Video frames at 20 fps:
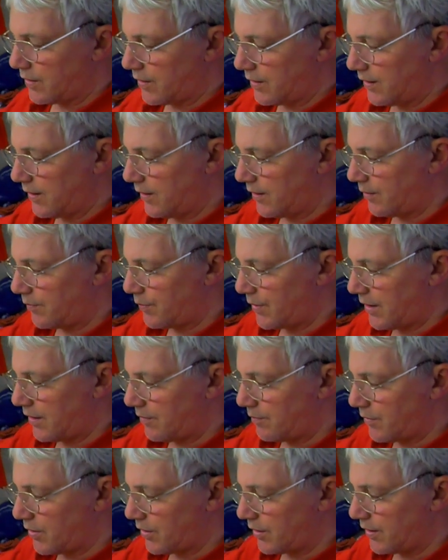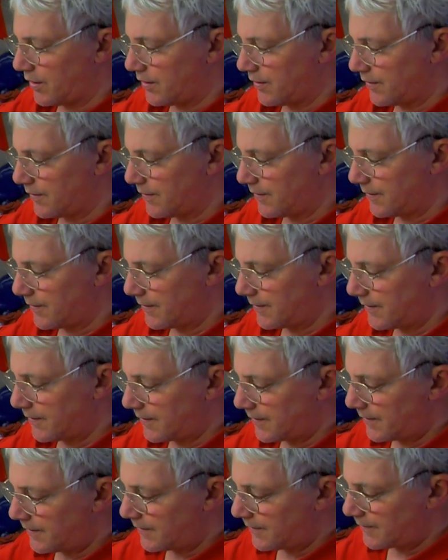a little bit of my
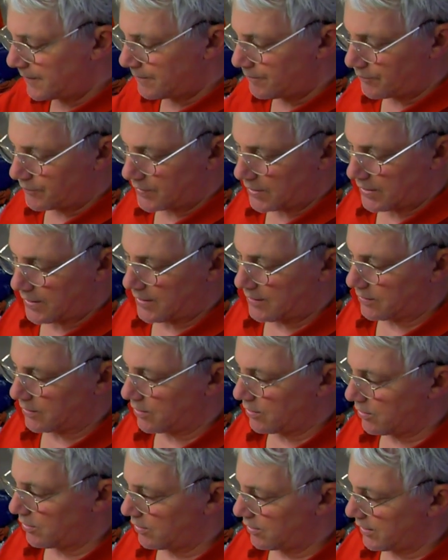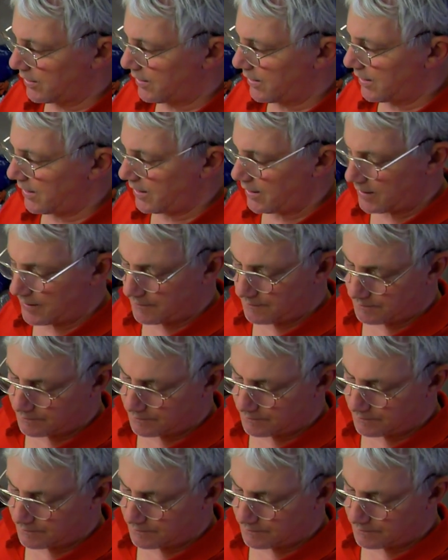alcohol in there.